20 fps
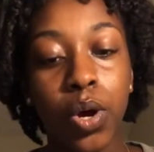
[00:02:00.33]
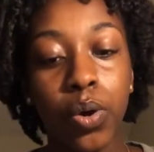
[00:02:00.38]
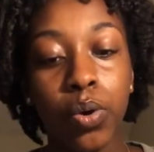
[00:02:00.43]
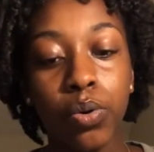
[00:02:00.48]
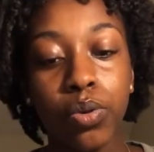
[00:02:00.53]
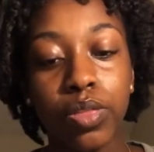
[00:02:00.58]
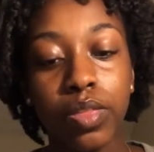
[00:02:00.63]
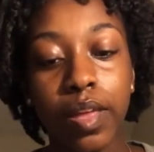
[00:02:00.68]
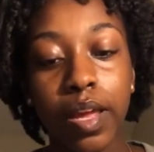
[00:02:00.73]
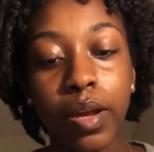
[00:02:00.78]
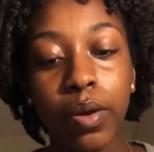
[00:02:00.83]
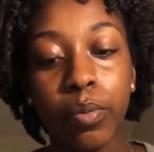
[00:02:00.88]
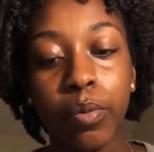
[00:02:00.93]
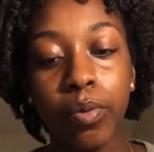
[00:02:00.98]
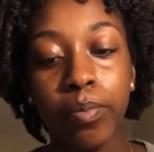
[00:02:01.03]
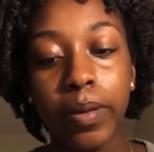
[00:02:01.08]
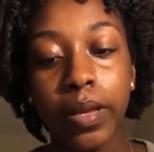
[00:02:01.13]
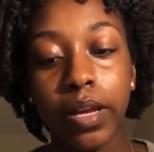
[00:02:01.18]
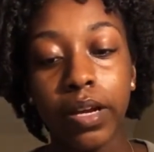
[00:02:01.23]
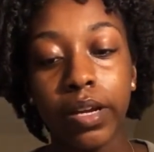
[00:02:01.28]
who think
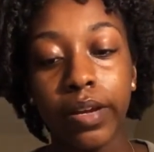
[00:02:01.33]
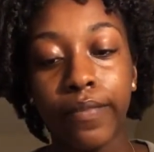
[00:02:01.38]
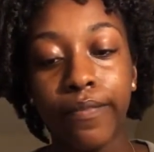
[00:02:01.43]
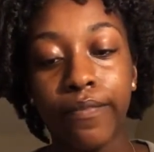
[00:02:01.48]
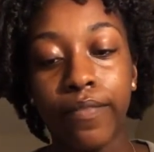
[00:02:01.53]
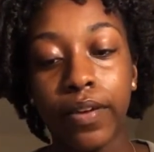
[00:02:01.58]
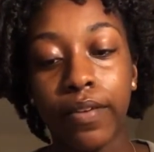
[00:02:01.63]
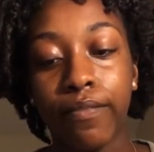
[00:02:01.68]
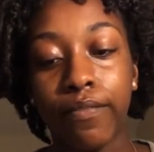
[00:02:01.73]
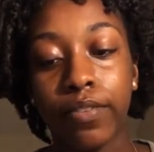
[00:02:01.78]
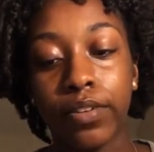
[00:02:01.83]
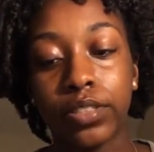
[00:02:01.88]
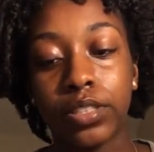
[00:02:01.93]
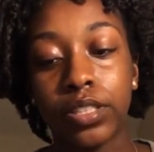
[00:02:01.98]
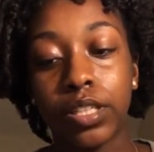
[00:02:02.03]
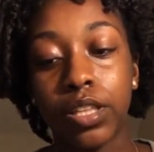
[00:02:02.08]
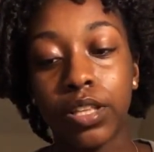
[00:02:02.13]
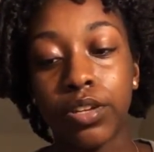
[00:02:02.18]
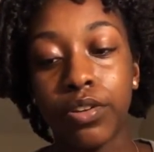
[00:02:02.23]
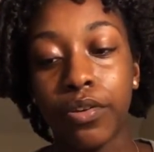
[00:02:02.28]
will be a good fit for
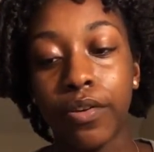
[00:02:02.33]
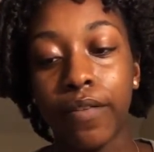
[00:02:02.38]
Southern